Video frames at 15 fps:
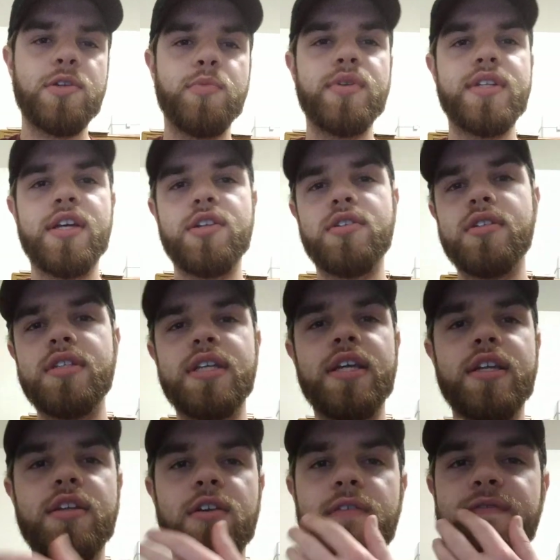could potentially
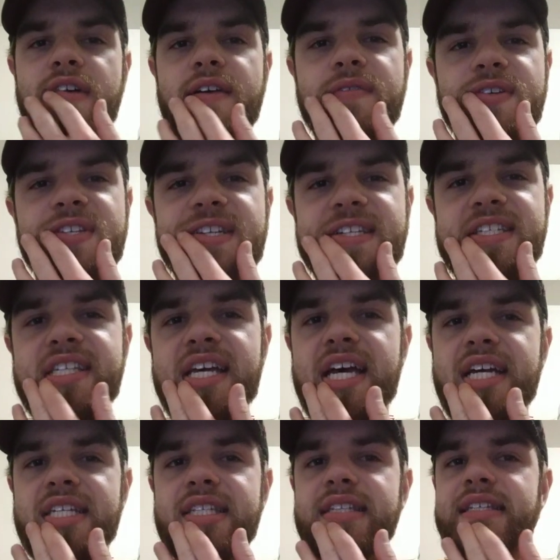get you know five or six
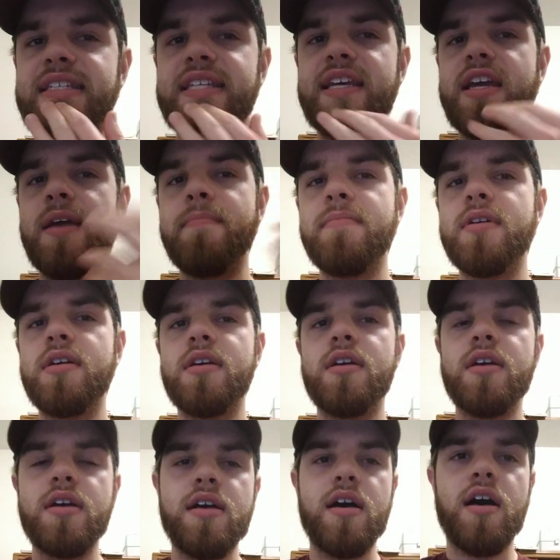sacks in this game.
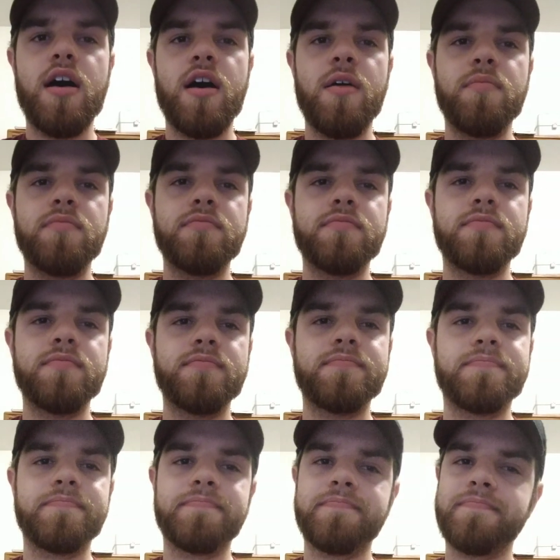Um,
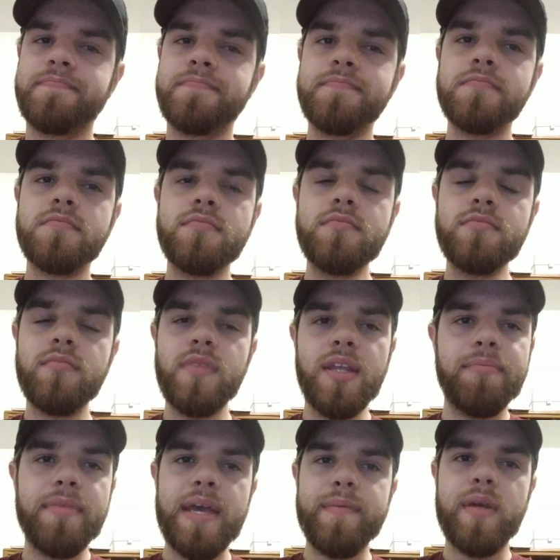
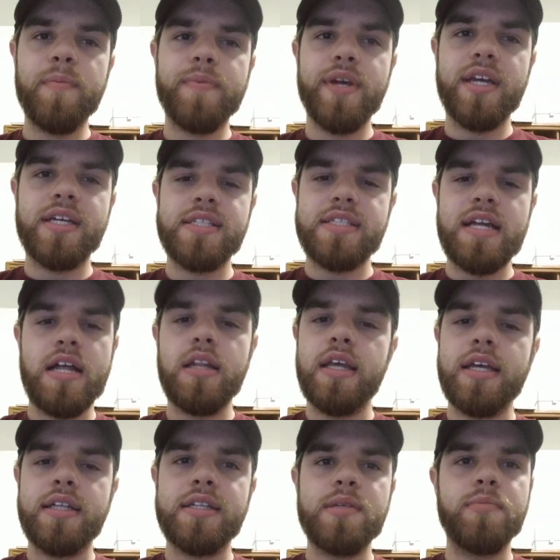maybe a pick. It's not
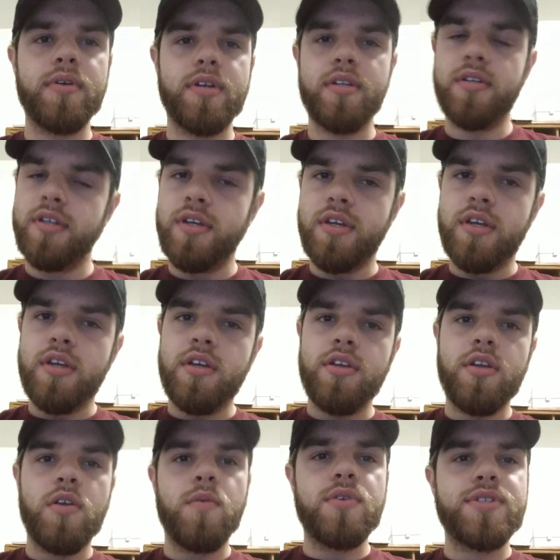likely, but
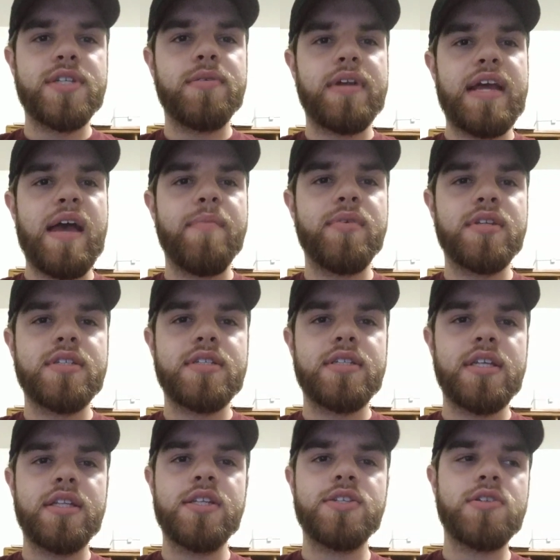you know we'll see what
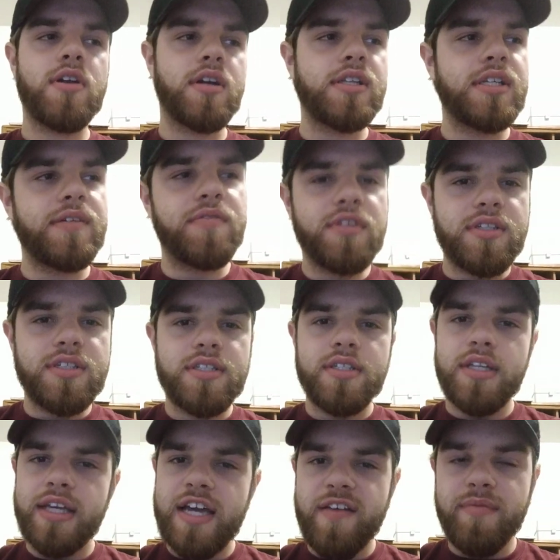happens. And then start Cleveland.
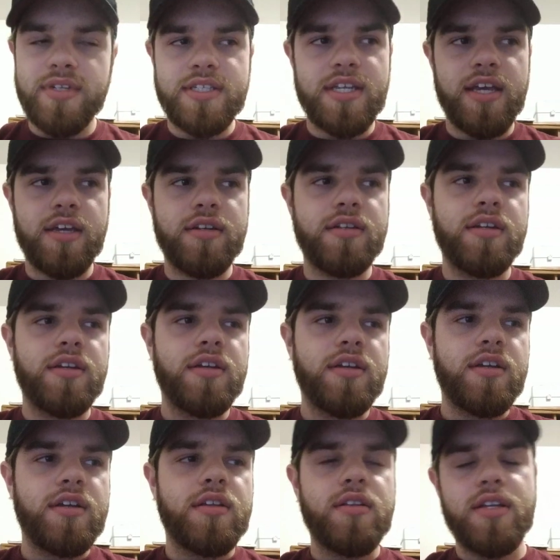Like I've been saying,
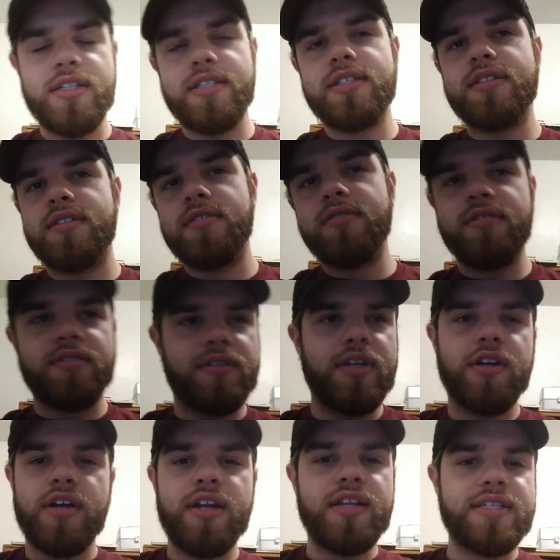this is
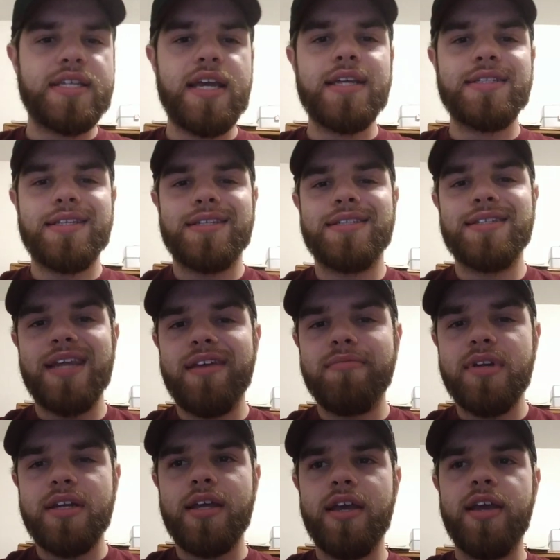they're gonna say it's a
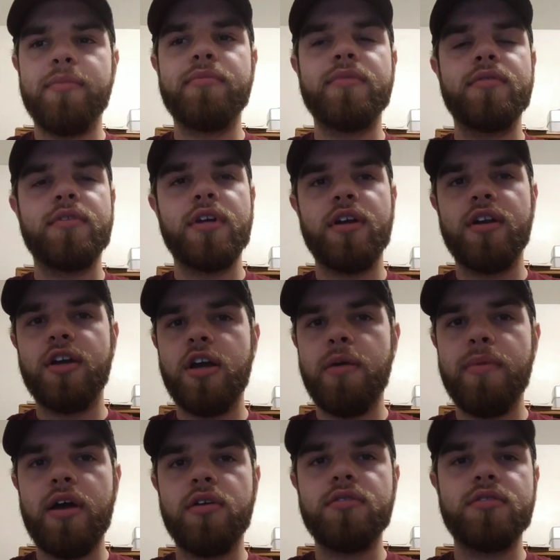statement game. They're gonna
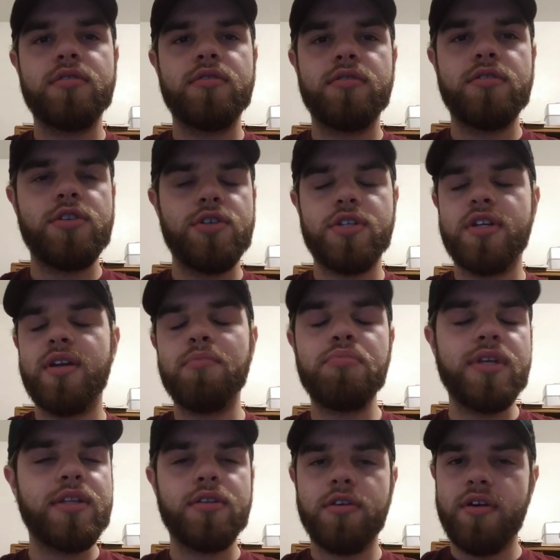come out. They're just gonna
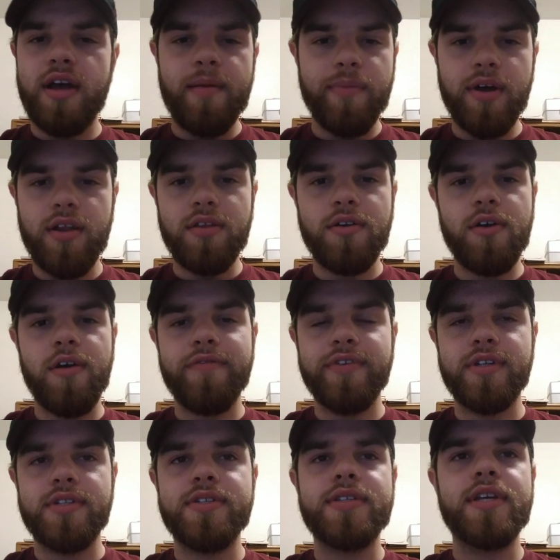beat the crap out of the
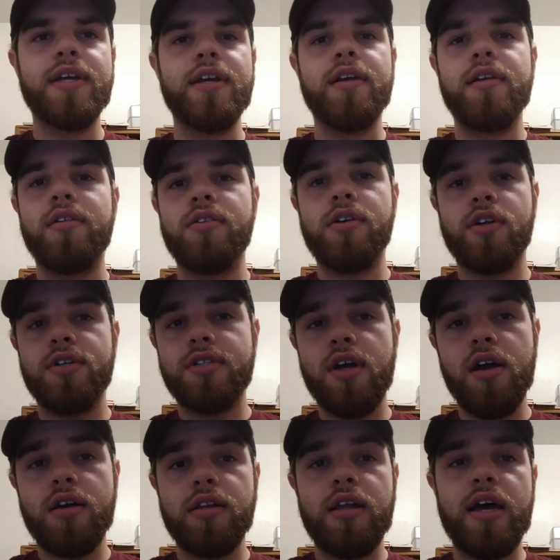Dolphins. They're gonna
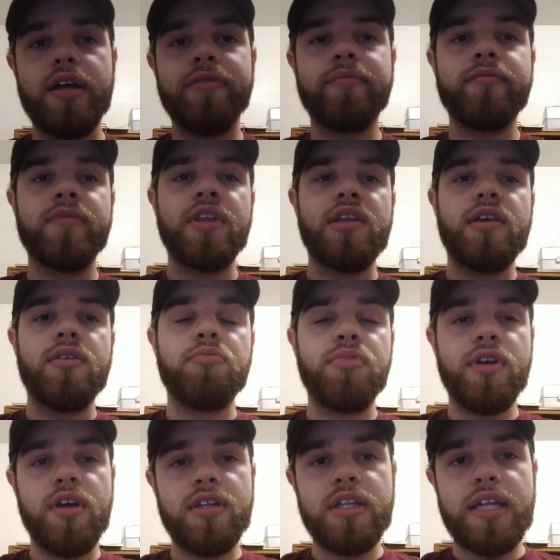talk a lot,
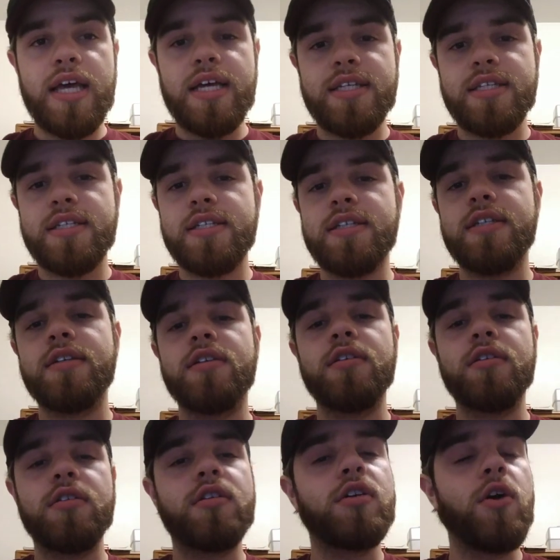but nonetheless,
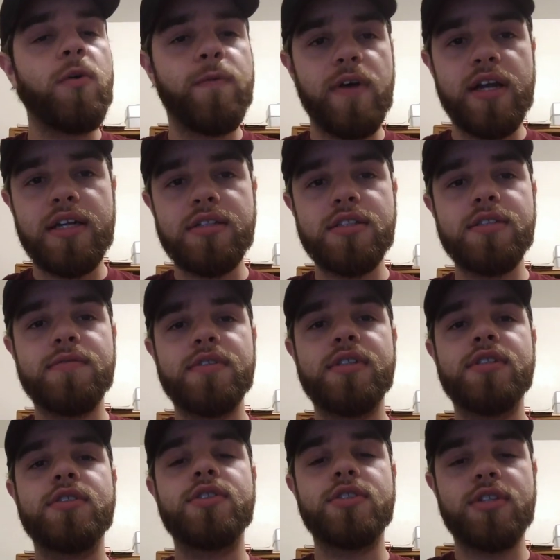Go find
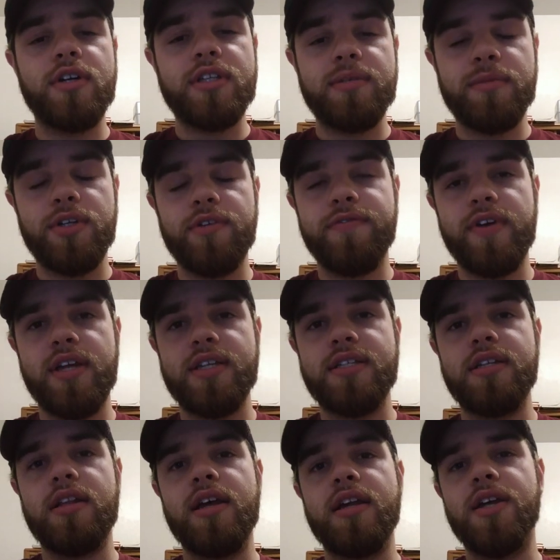Cleveland, start them in your
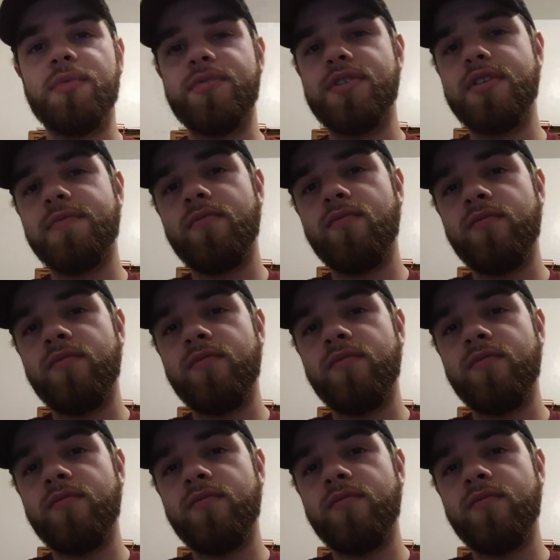fantasy lineups.